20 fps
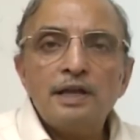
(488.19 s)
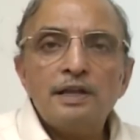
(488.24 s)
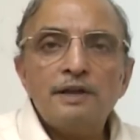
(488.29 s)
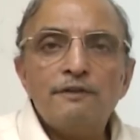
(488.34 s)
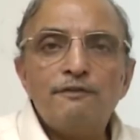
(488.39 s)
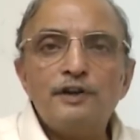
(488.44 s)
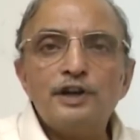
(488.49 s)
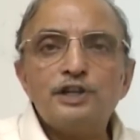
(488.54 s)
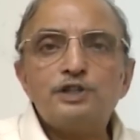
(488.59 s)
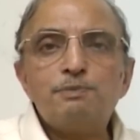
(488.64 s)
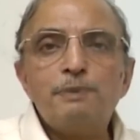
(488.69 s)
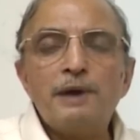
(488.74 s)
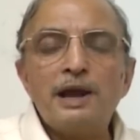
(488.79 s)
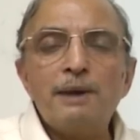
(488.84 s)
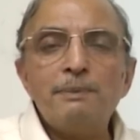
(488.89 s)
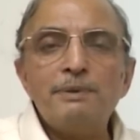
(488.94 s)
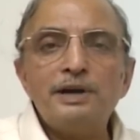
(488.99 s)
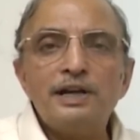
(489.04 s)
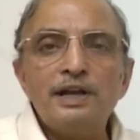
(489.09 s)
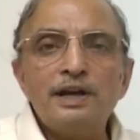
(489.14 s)
The first
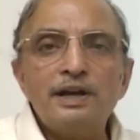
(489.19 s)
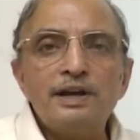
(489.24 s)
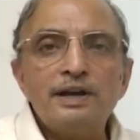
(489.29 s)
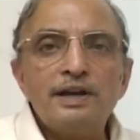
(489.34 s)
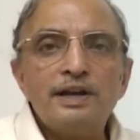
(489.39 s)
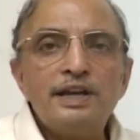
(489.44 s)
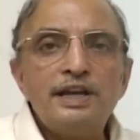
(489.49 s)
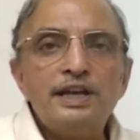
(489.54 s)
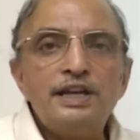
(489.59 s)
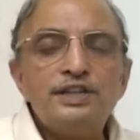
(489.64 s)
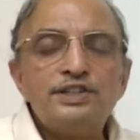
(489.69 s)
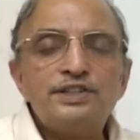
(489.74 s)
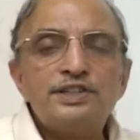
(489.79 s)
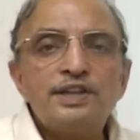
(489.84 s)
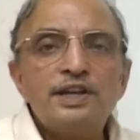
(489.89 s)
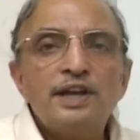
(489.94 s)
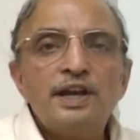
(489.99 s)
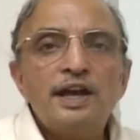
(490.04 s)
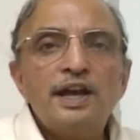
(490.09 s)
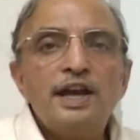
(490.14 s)
parameter is
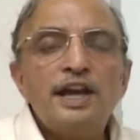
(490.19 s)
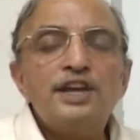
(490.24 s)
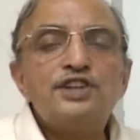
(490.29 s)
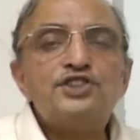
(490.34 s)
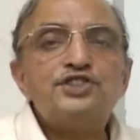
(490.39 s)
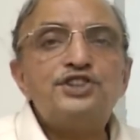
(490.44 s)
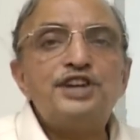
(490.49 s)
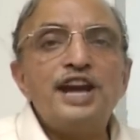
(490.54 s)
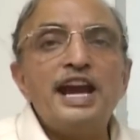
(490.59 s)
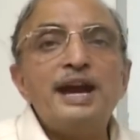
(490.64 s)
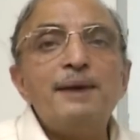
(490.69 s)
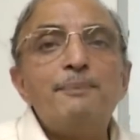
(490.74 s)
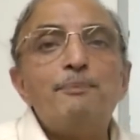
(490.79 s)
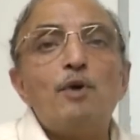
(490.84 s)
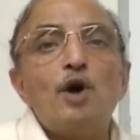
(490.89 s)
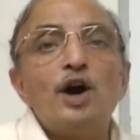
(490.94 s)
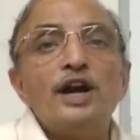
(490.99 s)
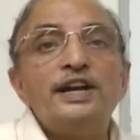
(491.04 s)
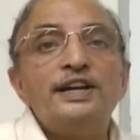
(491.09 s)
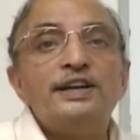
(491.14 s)
a string
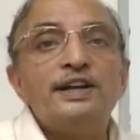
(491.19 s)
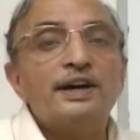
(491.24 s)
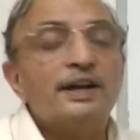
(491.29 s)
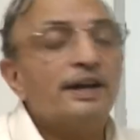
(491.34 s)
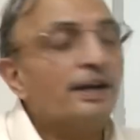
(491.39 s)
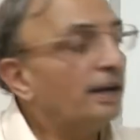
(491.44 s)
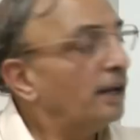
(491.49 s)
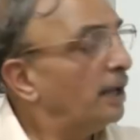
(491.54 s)
pointer,